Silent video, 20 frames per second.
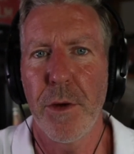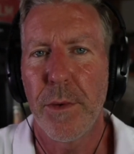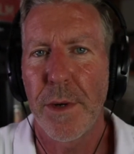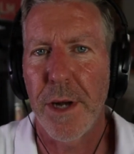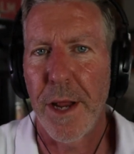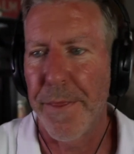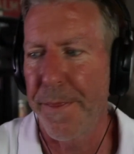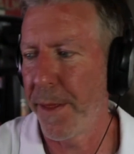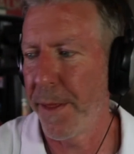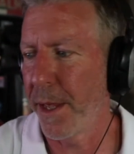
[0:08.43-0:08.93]
and
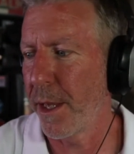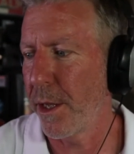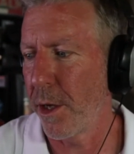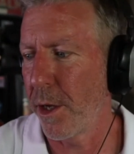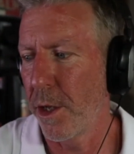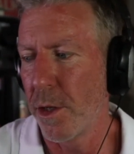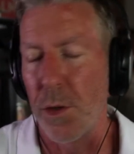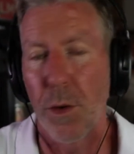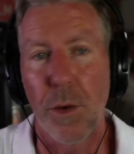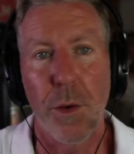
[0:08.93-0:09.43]
I think
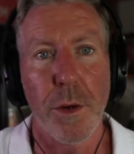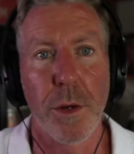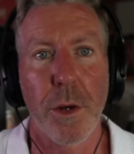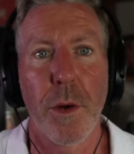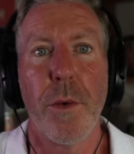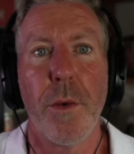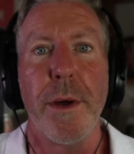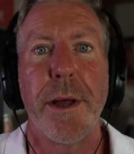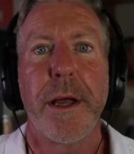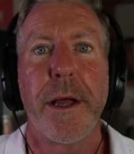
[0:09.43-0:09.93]
you're
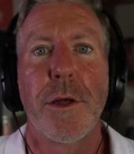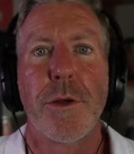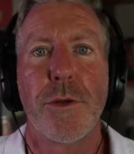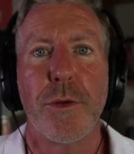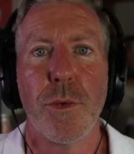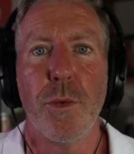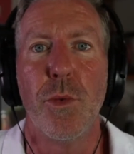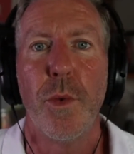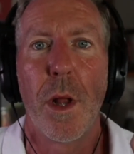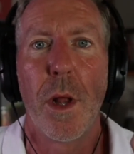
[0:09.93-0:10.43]
going
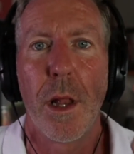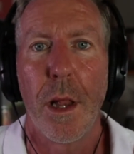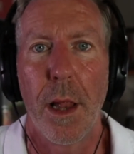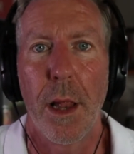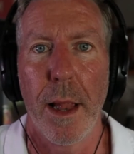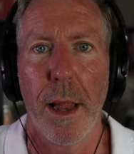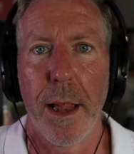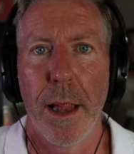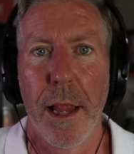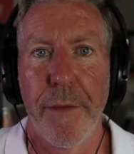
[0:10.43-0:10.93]
to
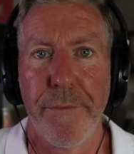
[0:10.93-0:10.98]
love